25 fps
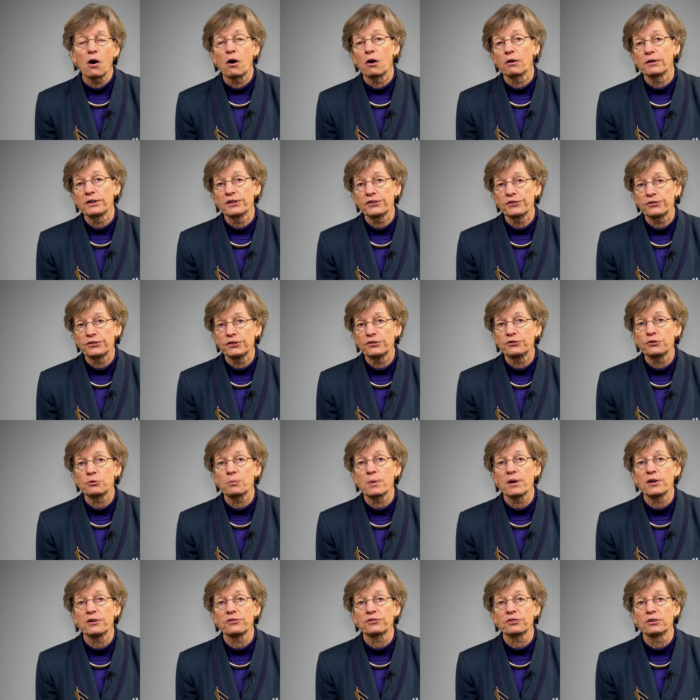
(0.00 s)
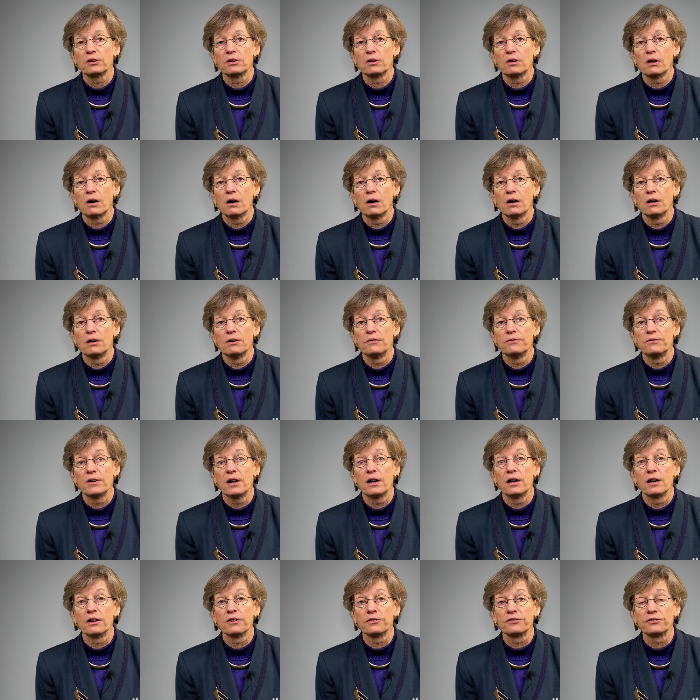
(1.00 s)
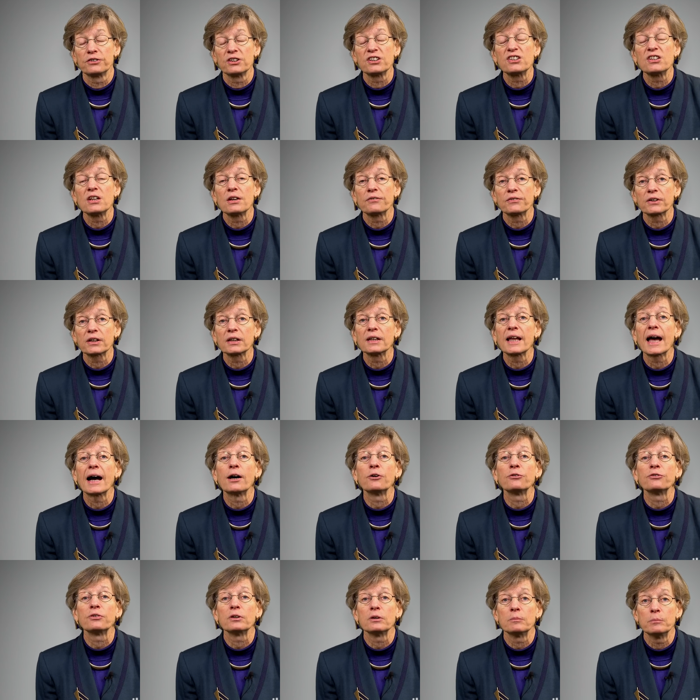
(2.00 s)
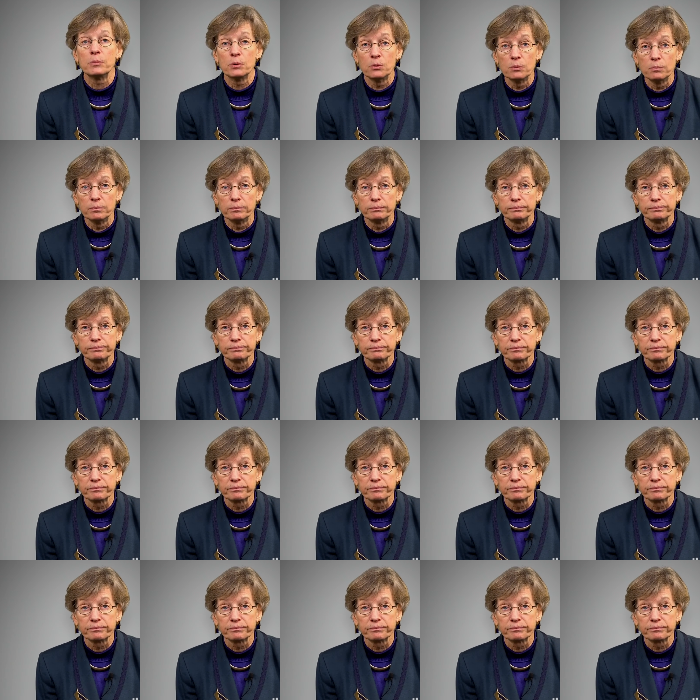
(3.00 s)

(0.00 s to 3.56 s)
are in a situation of a significant housing boom,